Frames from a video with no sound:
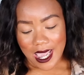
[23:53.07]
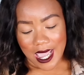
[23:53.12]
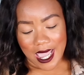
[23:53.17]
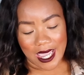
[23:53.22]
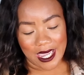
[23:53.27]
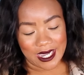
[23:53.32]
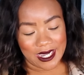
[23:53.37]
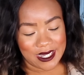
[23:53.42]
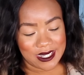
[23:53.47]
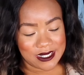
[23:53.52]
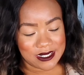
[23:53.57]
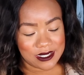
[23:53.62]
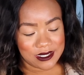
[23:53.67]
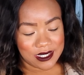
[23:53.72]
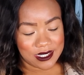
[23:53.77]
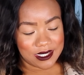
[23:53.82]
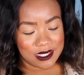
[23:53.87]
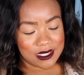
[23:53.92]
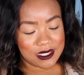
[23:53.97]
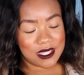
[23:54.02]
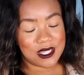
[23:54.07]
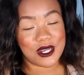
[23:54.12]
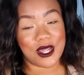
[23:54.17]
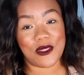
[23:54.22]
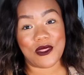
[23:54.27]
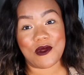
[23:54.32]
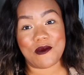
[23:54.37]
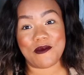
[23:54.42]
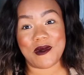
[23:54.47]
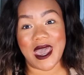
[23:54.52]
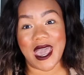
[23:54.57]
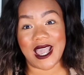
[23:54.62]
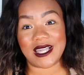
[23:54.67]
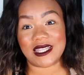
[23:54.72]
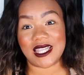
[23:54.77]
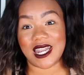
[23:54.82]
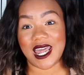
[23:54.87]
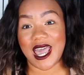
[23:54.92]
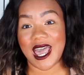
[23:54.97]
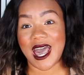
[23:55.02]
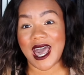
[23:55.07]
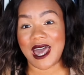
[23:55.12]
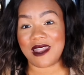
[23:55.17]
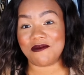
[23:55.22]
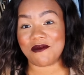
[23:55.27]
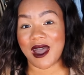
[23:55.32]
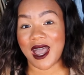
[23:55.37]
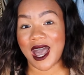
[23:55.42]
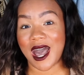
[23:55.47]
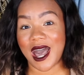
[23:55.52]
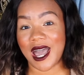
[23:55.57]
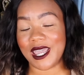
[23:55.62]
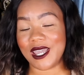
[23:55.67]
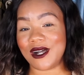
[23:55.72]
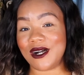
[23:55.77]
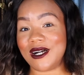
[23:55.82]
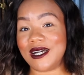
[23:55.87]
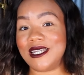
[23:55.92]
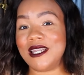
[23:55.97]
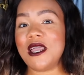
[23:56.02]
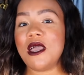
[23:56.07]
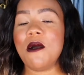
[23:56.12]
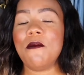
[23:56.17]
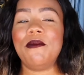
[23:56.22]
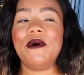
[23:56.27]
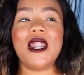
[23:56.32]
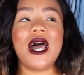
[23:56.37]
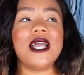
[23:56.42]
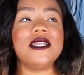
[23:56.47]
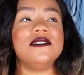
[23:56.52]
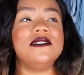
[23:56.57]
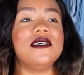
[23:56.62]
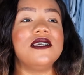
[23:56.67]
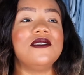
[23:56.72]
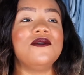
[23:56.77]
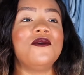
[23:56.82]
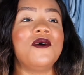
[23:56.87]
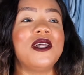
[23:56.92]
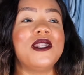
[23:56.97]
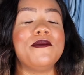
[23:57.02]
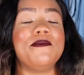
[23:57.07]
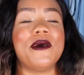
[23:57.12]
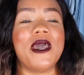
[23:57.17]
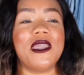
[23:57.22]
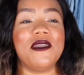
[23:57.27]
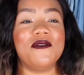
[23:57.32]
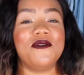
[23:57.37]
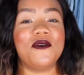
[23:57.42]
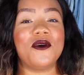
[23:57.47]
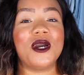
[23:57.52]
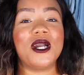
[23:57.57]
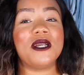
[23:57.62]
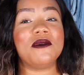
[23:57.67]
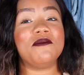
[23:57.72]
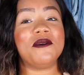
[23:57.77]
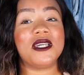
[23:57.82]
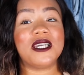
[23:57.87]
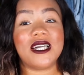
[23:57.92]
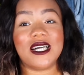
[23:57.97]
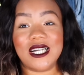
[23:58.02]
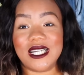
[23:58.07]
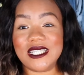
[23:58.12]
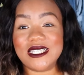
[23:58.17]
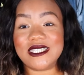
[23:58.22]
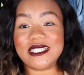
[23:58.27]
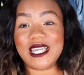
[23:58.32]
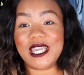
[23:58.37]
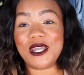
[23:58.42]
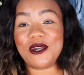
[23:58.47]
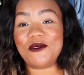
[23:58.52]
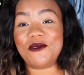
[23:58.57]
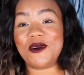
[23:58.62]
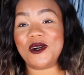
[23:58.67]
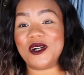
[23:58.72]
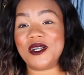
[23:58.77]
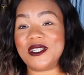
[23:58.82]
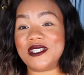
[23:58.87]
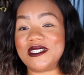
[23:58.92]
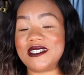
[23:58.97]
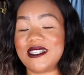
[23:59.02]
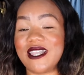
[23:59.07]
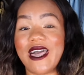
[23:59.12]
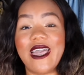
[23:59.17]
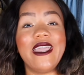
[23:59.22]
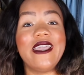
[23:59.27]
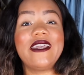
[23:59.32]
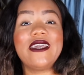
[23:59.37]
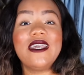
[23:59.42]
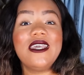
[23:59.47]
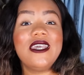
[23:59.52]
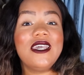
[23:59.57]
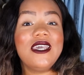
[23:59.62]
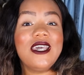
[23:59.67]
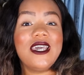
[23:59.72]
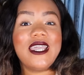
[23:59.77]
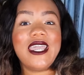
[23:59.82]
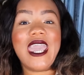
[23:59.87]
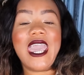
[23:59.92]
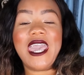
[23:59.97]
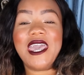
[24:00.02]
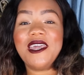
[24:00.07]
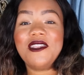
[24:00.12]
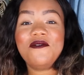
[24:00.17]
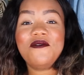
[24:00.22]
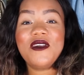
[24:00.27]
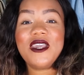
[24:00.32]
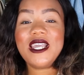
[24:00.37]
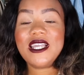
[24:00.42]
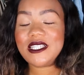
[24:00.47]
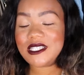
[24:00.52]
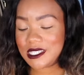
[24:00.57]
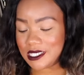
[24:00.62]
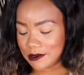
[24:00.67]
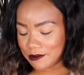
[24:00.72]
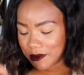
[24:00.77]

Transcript: And this is another bag that I had my eye on, but I didn't want to pay for it because it was like canvas